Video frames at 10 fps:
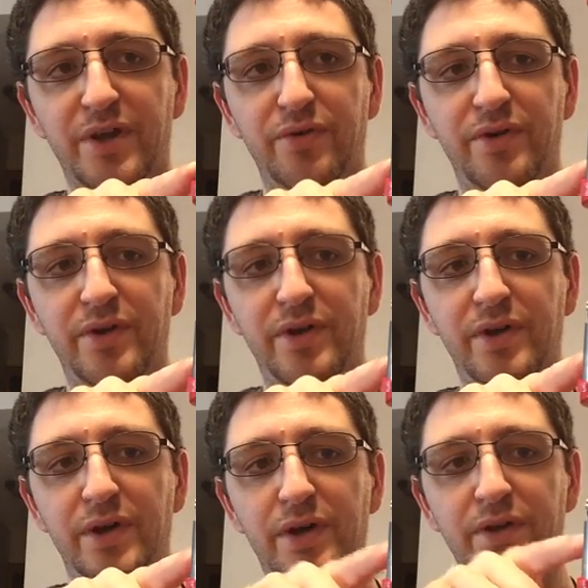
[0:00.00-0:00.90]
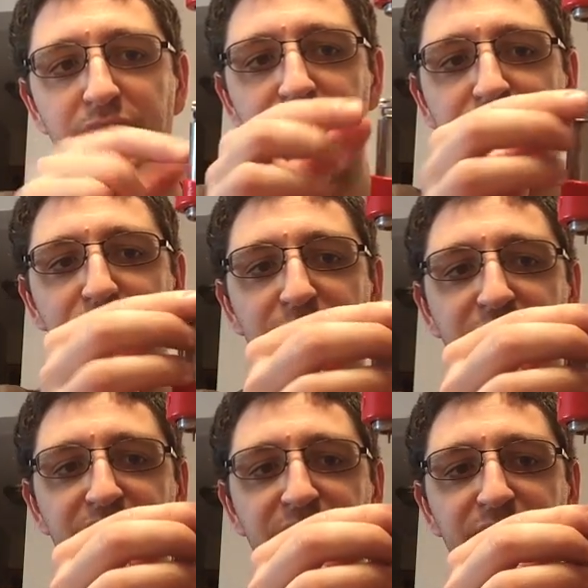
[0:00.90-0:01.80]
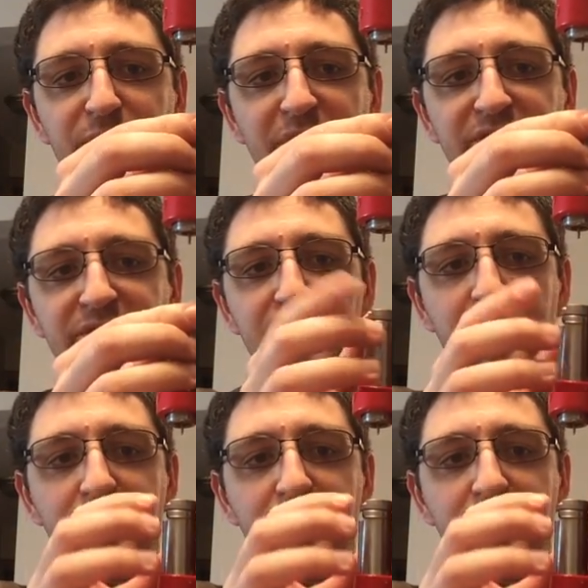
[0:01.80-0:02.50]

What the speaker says: down into this space